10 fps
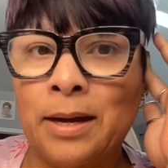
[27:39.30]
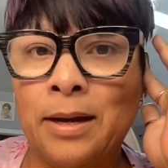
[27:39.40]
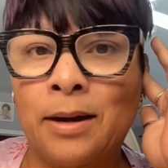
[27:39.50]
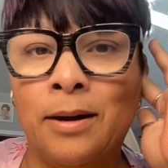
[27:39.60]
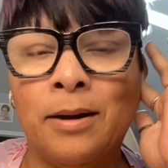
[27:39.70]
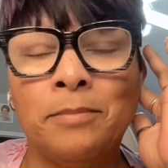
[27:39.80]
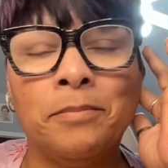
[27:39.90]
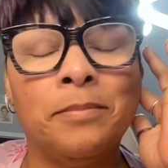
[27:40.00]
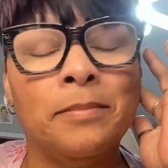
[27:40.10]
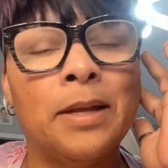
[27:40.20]

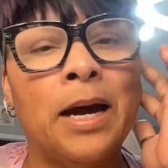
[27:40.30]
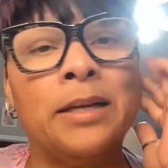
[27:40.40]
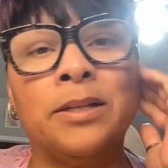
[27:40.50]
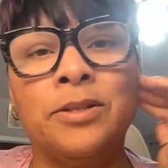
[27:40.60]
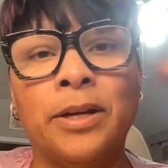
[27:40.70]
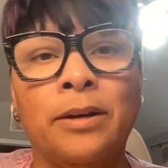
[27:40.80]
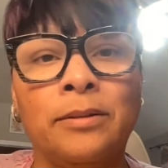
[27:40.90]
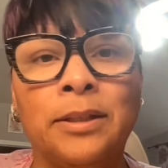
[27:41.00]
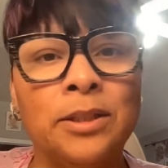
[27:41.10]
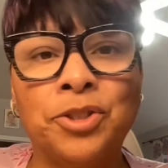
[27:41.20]
um, out of
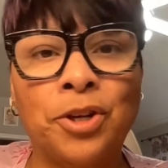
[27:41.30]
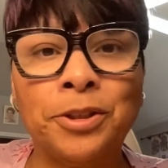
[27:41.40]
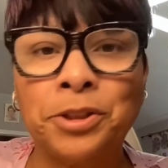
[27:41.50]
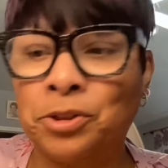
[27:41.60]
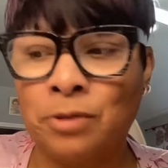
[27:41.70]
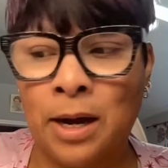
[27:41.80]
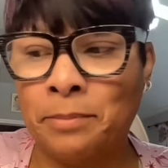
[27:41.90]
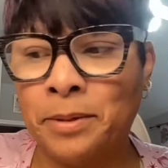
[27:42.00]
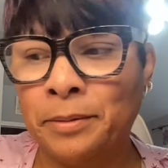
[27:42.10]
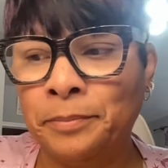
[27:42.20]
jail, and the charges
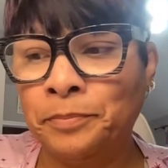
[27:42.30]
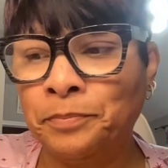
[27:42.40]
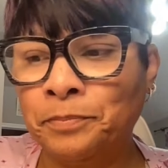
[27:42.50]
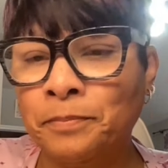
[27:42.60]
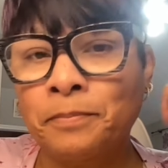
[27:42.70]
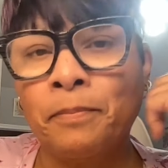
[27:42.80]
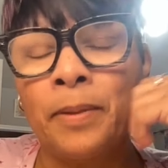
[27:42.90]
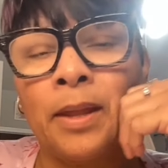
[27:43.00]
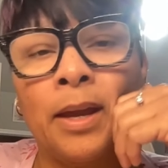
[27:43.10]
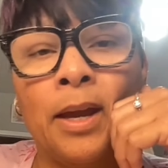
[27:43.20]
dropped,
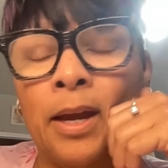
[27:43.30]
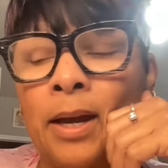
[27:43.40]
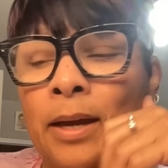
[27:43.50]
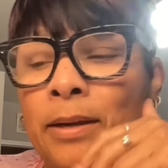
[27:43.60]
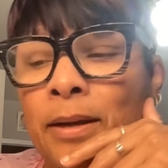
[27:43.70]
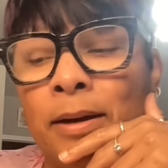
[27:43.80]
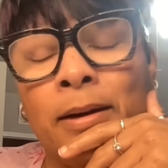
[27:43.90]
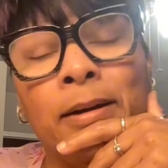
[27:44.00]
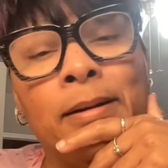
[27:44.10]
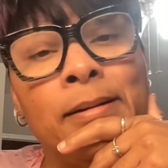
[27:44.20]
and
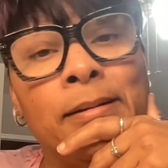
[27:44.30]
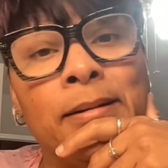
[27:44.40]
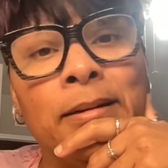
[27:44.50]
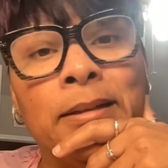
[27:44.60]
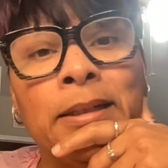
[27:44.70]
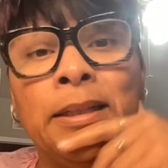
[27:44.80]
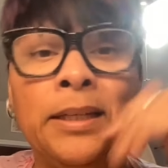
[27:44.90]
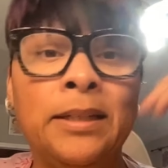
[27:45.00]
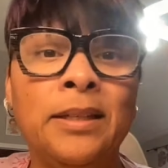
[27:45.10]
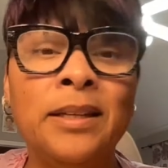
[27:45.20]
uh, and
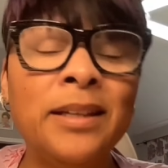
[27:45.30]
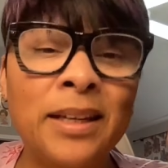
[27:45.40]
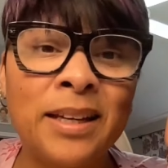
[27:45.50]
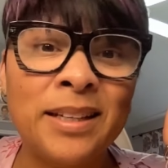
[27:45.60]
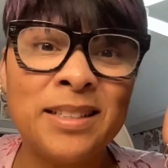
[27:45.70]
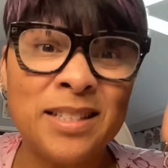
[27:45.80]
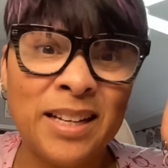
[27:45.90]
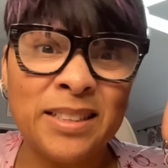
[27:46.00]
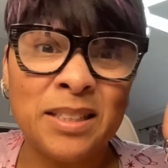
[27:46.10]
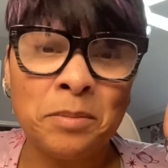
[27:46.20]
he then he get his
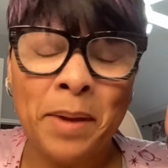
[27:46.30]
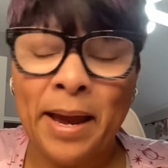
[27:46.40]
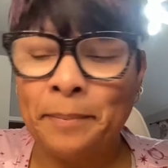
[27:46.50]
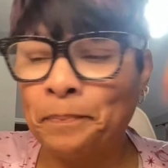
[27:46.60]
license back.